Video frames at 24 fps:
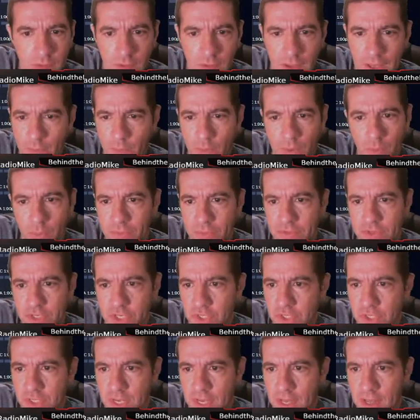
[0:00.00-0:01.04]
went with
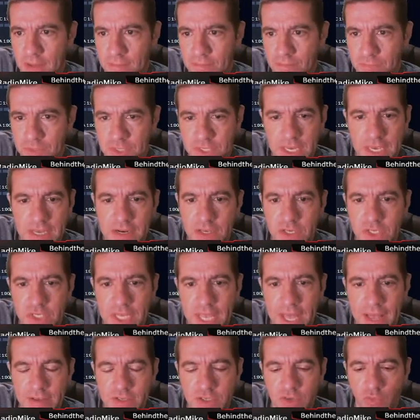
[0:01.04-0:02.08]
just skinny
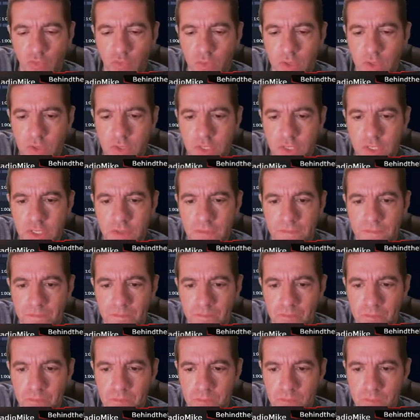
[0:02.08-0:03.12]
stacks of Wilson
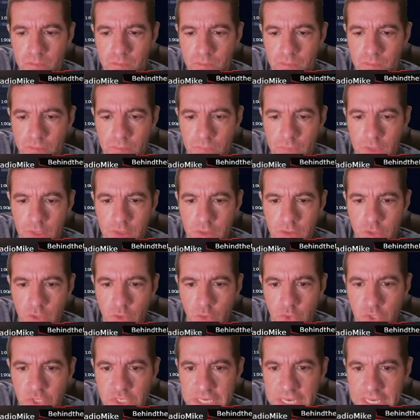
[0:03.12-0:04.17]
to
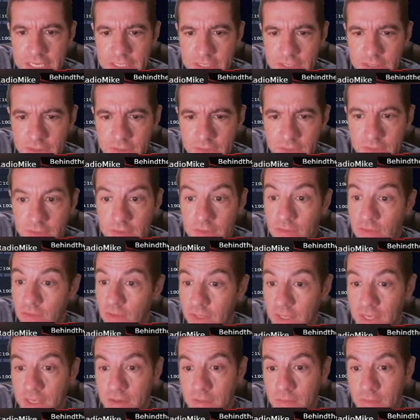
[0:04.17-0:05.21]
Sutton.
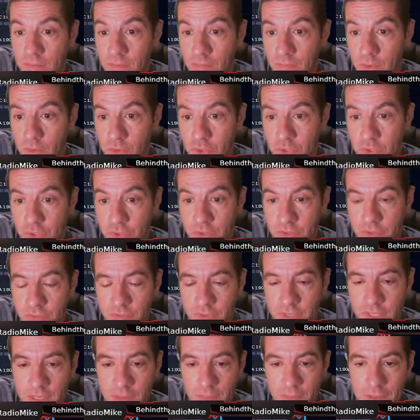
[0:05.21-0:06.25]
Look at Mostert,
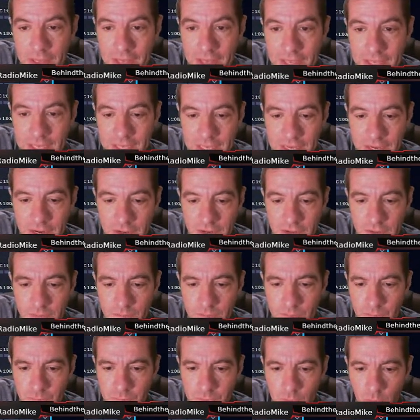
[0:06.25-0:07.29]
ran it back here.
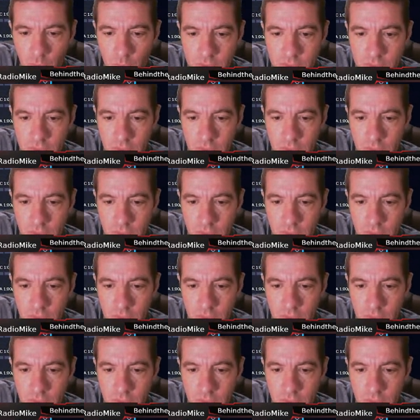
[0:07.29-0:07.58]
Went to